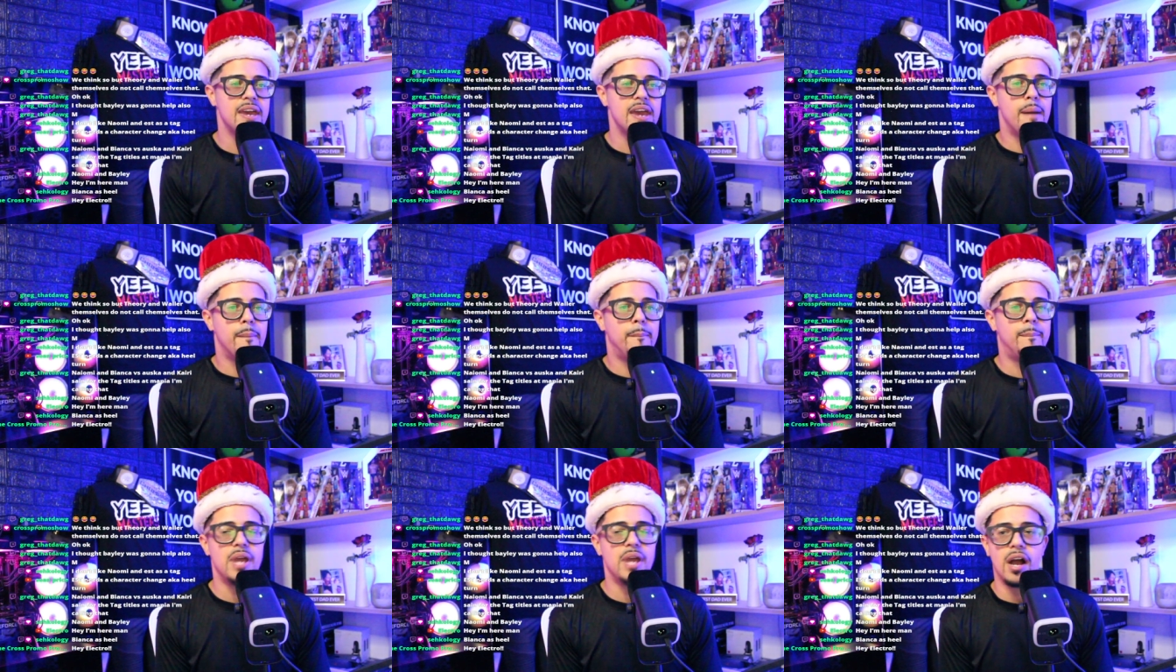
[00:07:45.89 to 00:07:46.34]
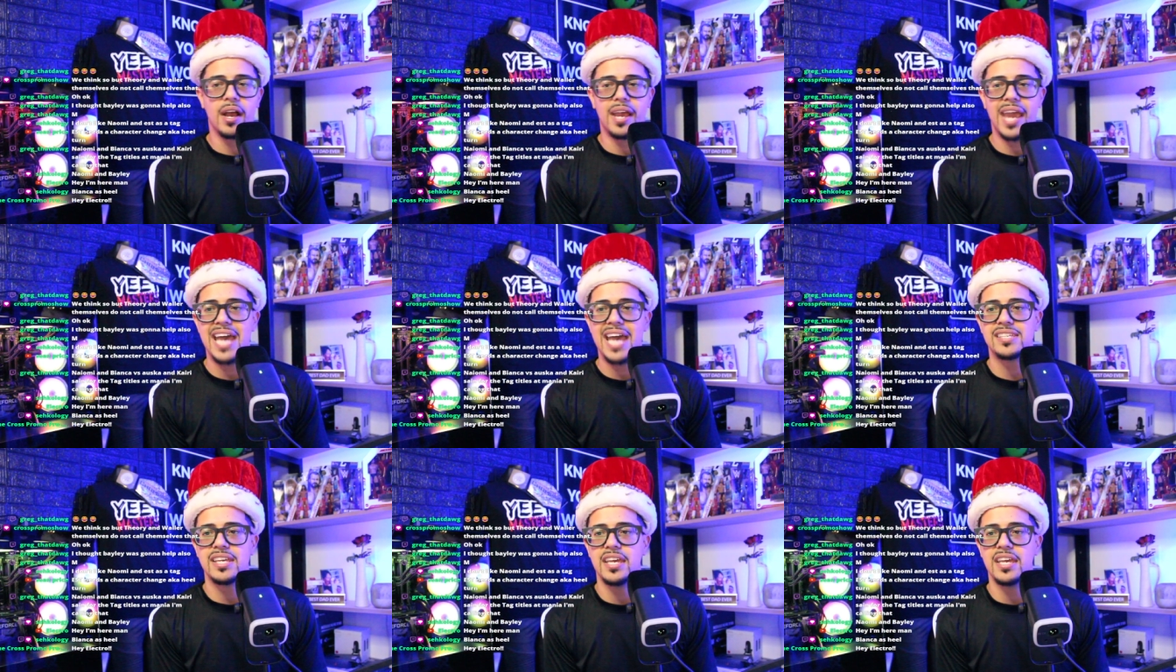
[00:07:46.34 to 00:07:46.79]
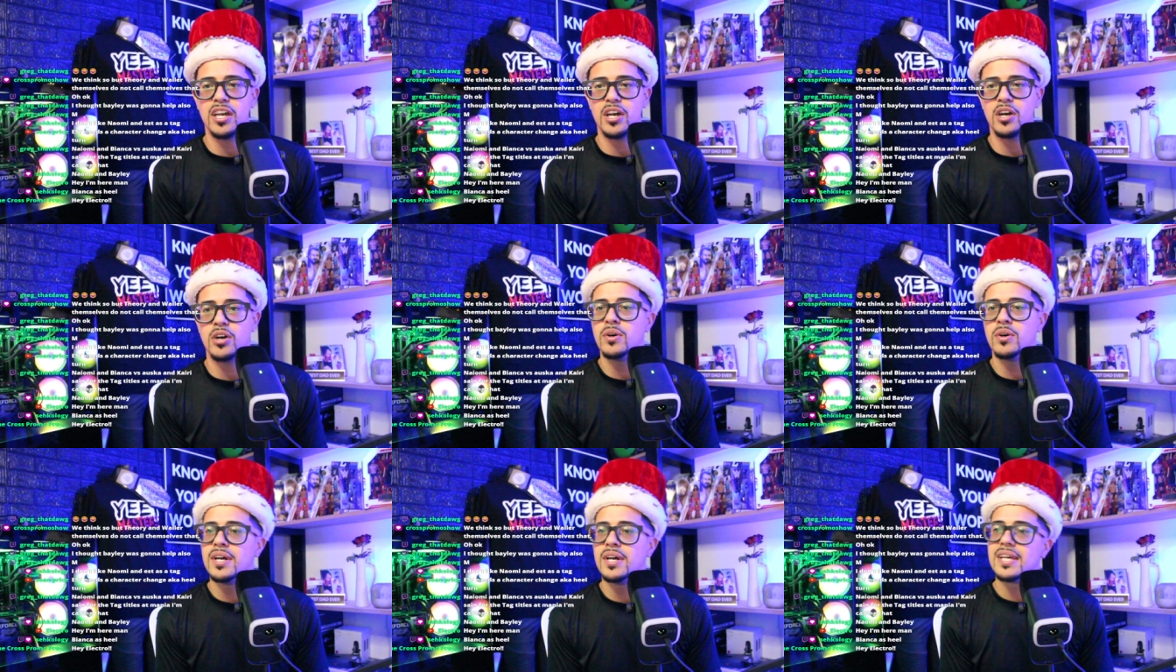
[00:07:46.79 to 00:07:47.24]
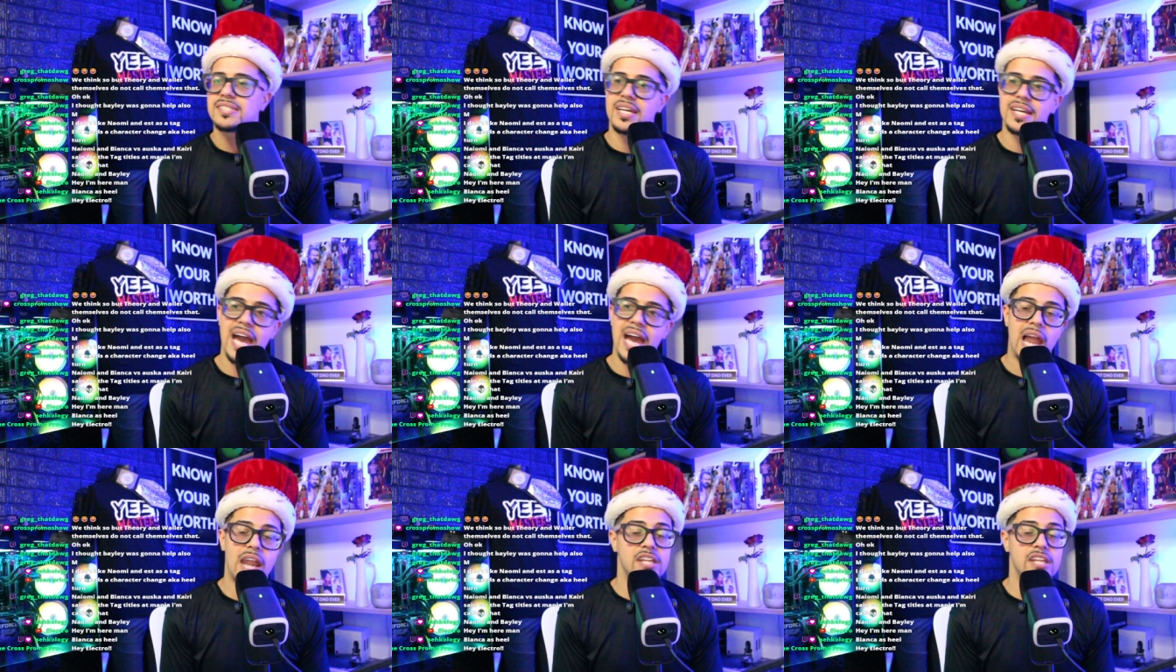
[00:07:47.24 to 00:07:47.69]
Bianca as a heel,
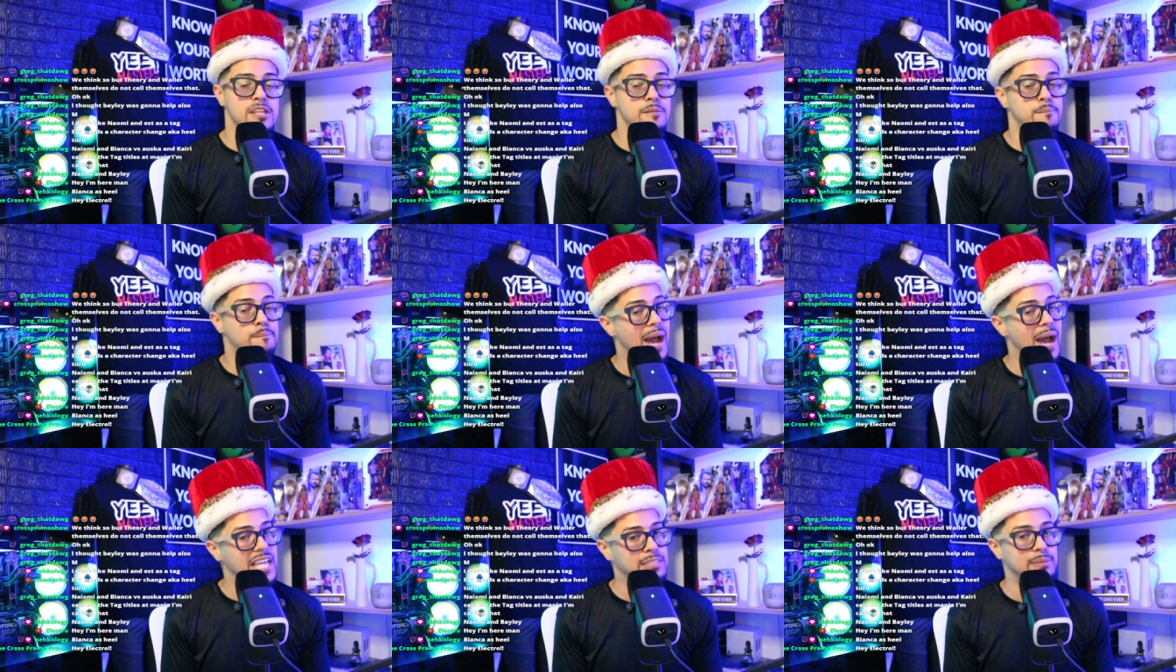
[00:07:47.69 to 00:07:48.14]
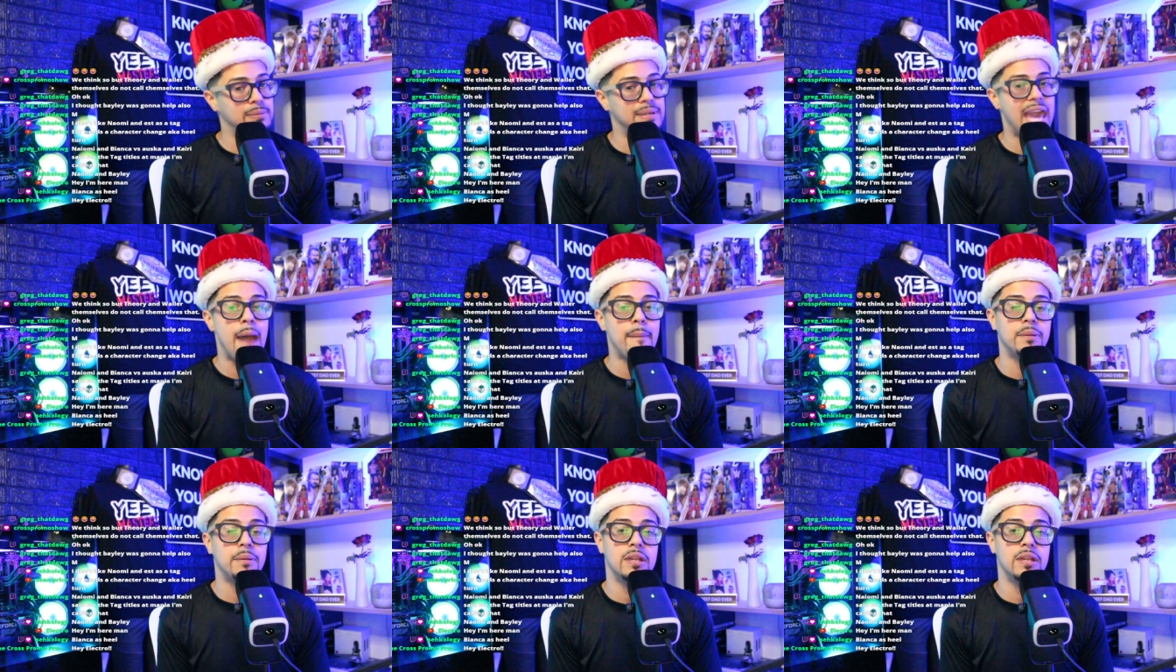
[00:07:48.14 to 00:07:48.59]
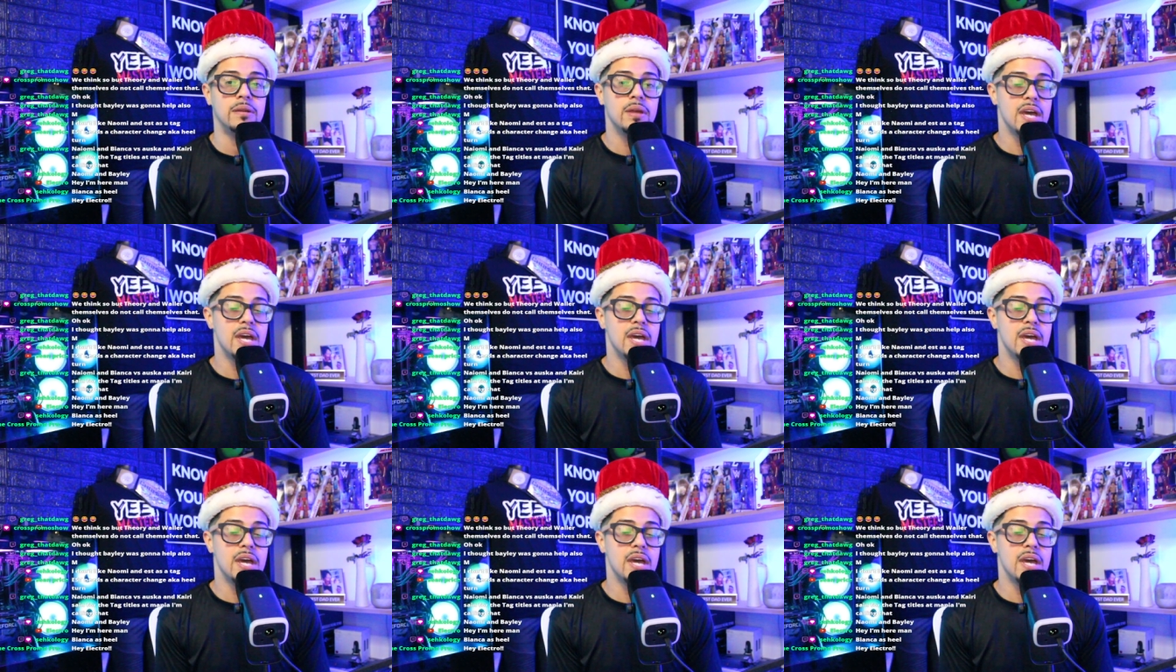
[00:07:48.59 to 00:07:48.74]
psychology, possibly happening.